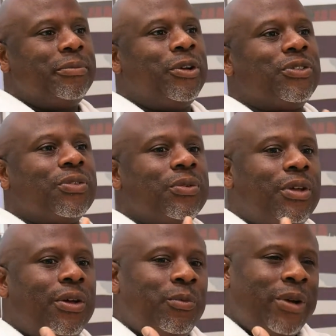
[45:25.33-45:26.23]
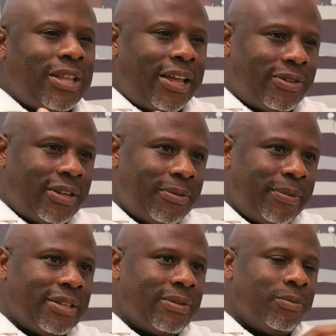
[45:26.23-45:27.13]
But when I
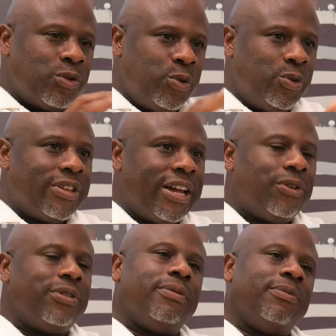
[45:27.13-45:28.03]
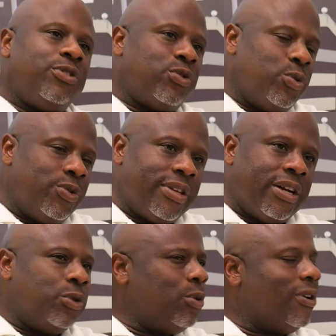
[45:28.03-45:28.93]
take my tools down, it's tools
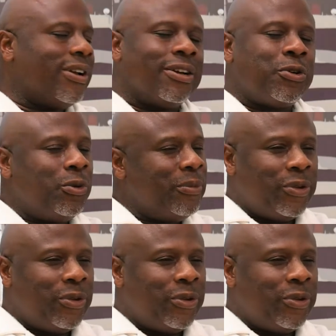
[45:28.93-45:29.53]
down. No one can call